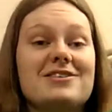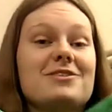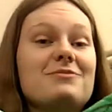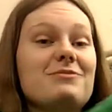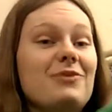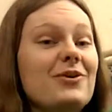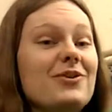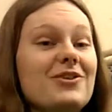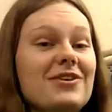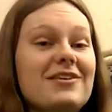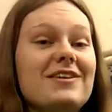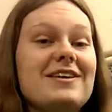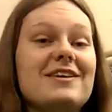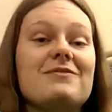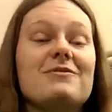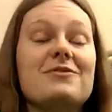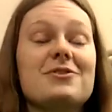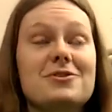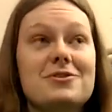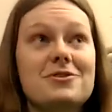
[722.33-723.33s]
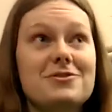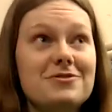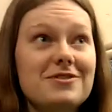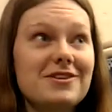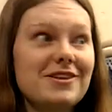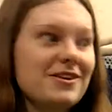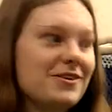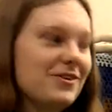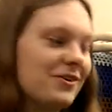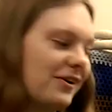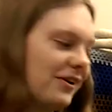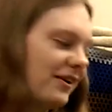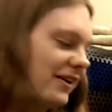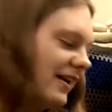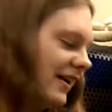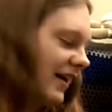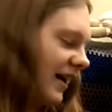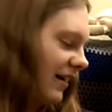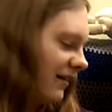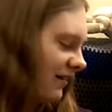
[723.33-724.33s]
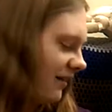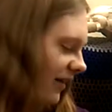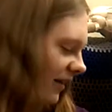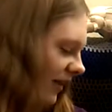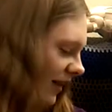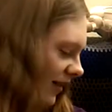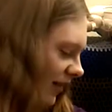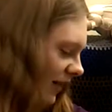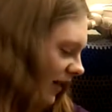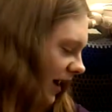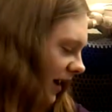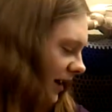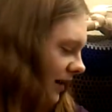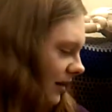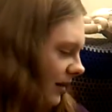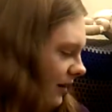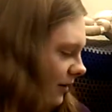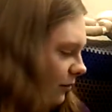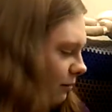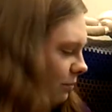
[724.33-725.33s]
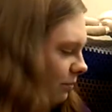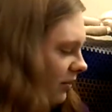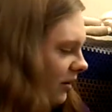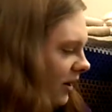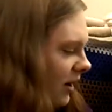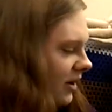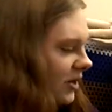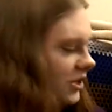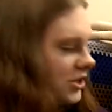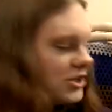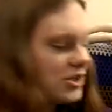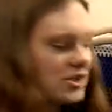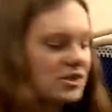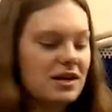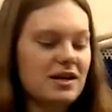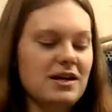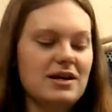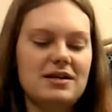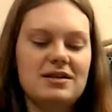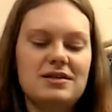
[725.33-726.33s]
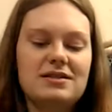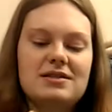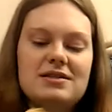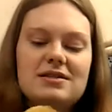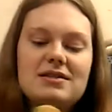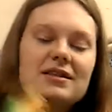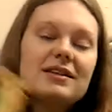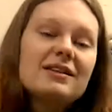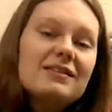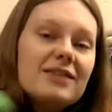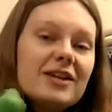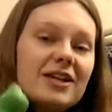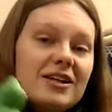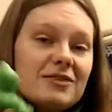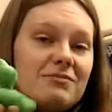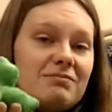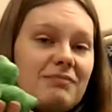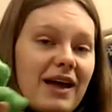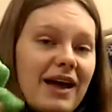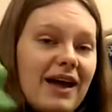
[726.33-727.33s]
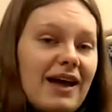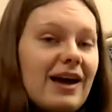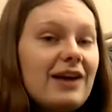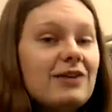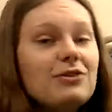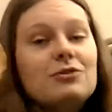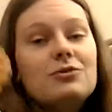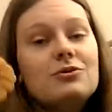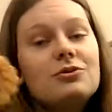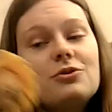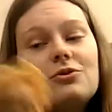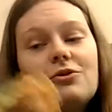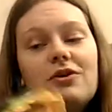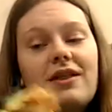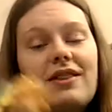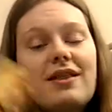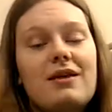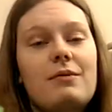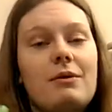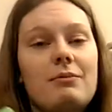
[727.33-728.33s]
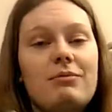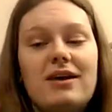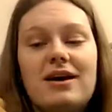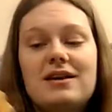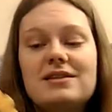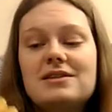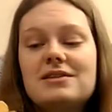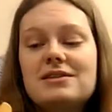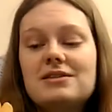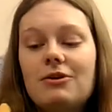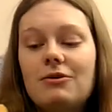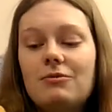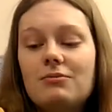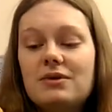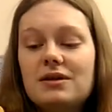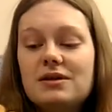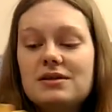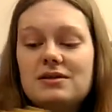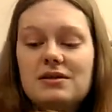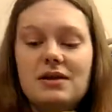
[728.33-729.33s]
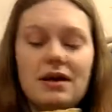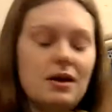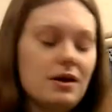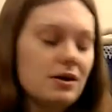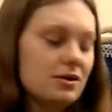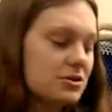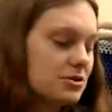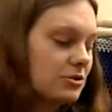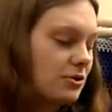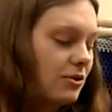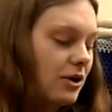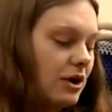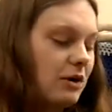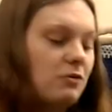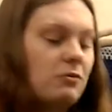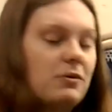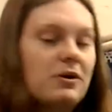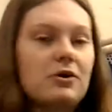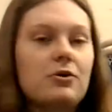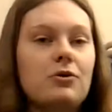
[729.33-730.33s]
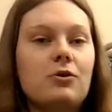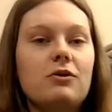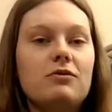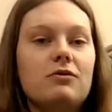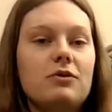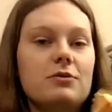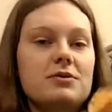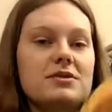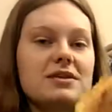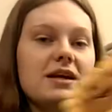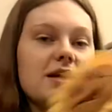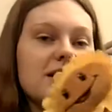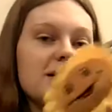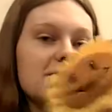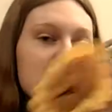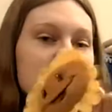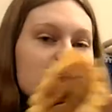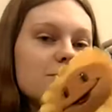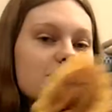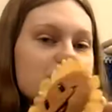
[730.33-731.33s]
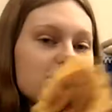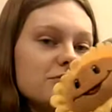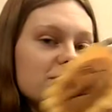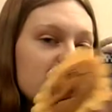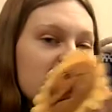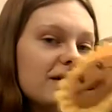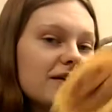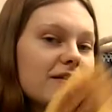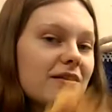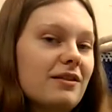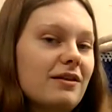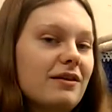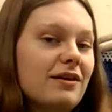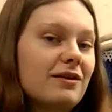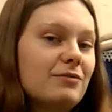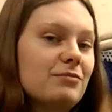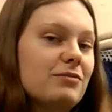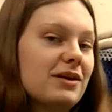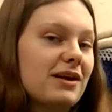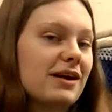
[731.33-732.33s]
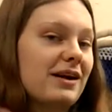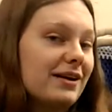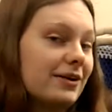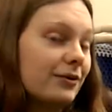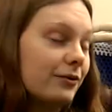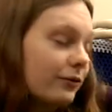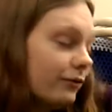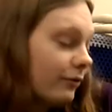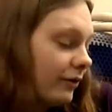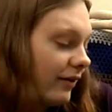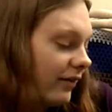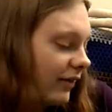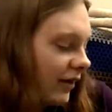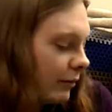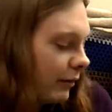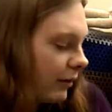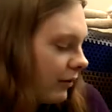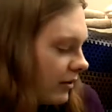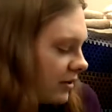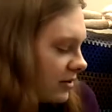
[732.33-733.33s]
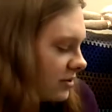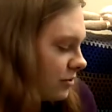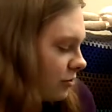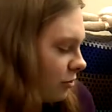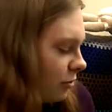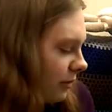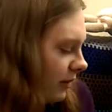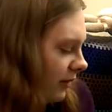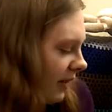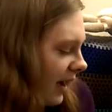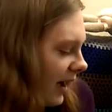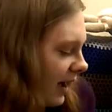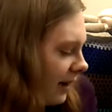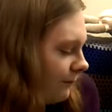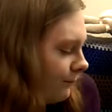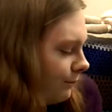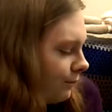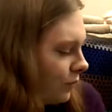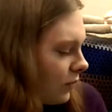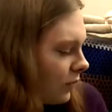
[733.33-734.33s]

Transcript: They're both green, which is really cool. I really like that. The plush is meh. I don't know anything about plants and zombies, so it would have been cool if it was like a zombified thing, but I don't know anything about it to know about that.